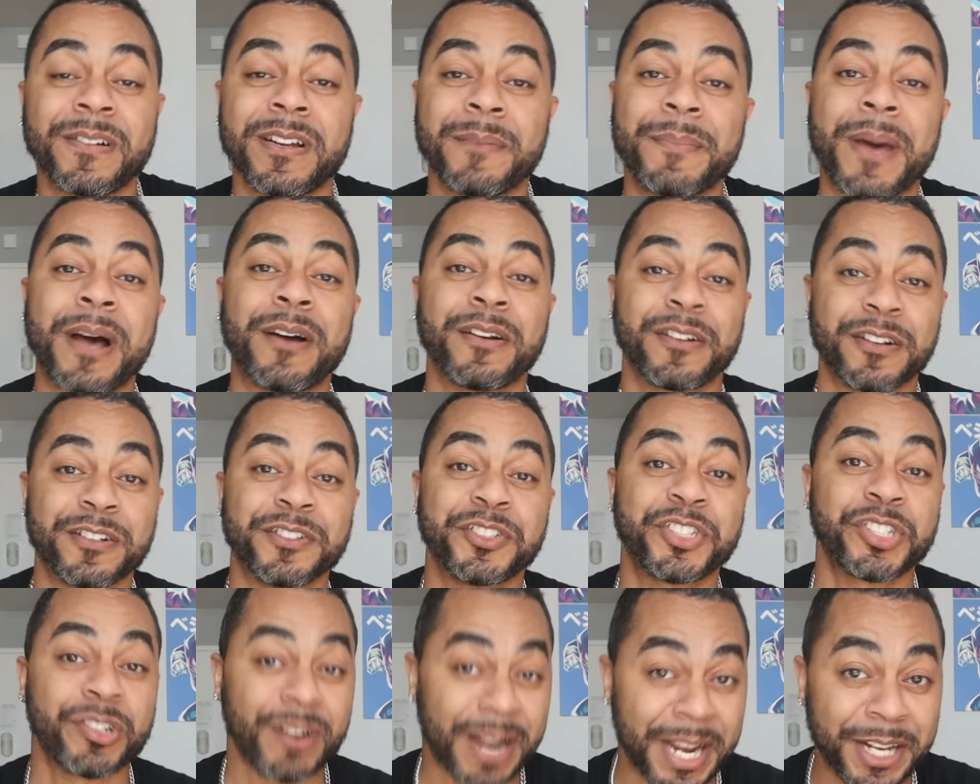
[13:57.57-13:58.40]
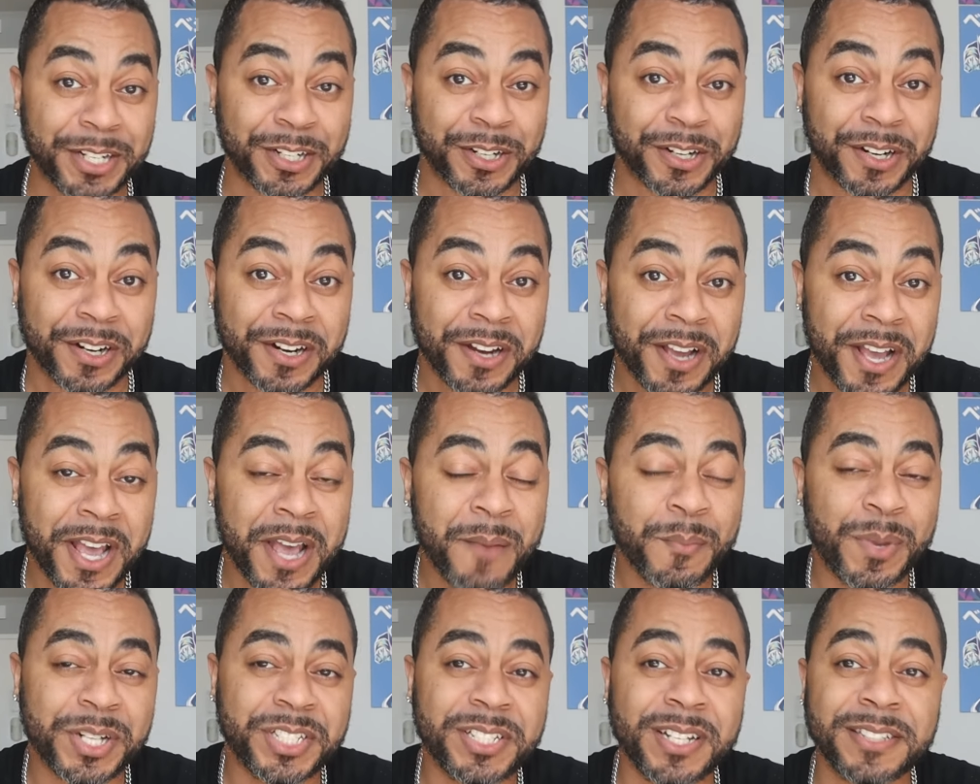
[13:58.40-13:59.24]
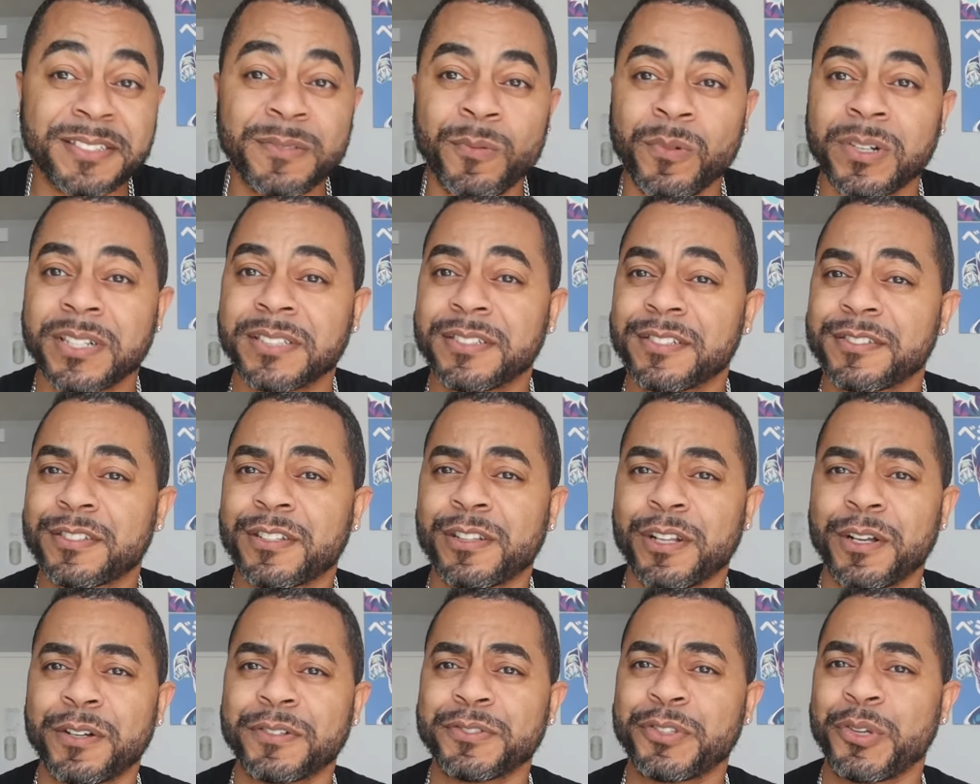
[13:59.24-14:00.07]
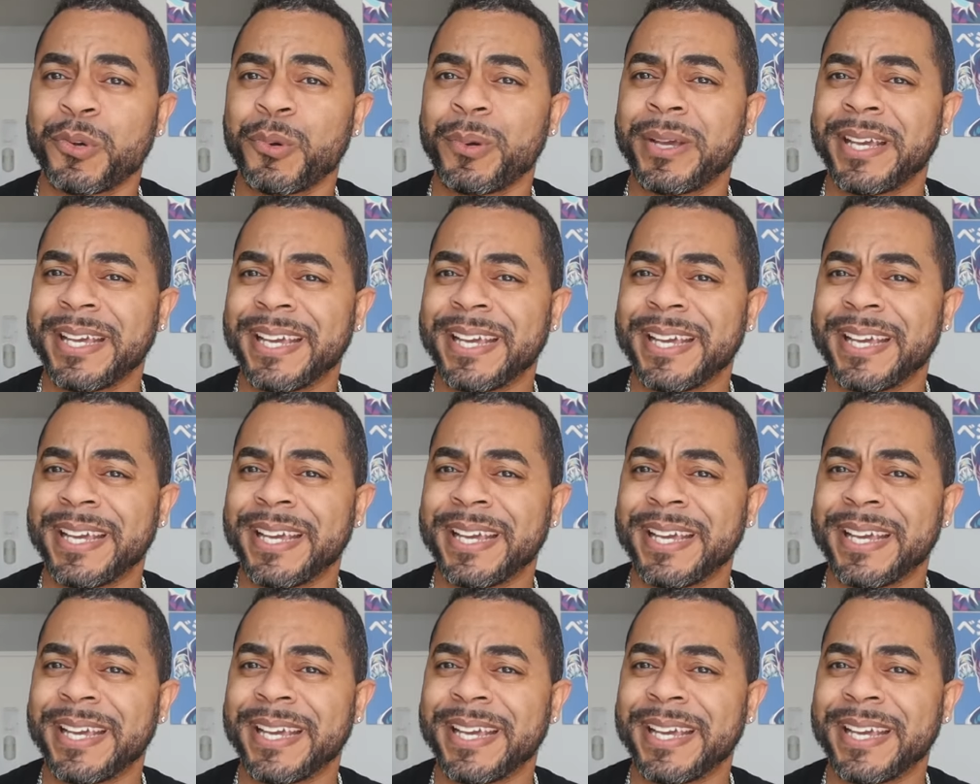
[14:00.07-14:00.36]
about her trainer, but she doesn't want to disclose who he